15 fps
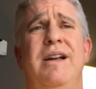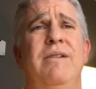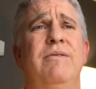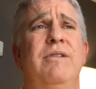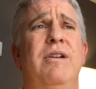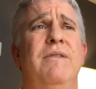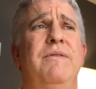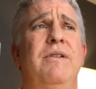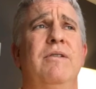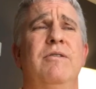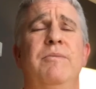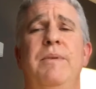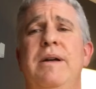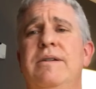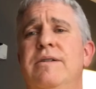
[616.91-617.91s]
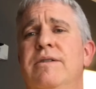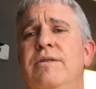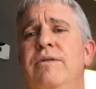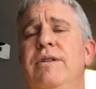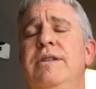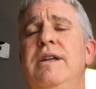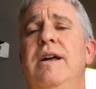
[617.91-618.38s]
I don't care if you go through passage
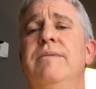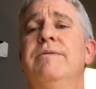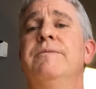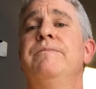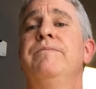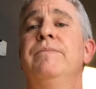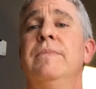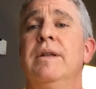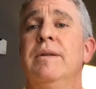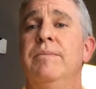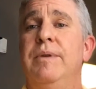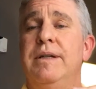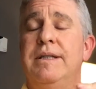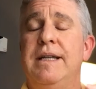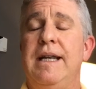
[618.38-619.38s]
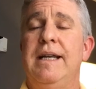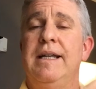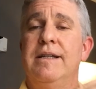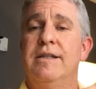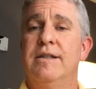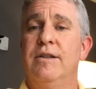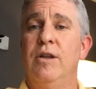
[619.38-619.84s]
30 times, but take
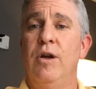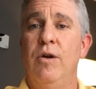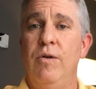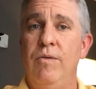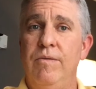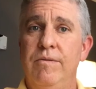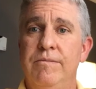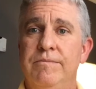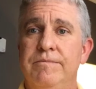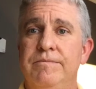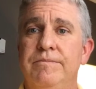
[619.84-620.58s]
it slow.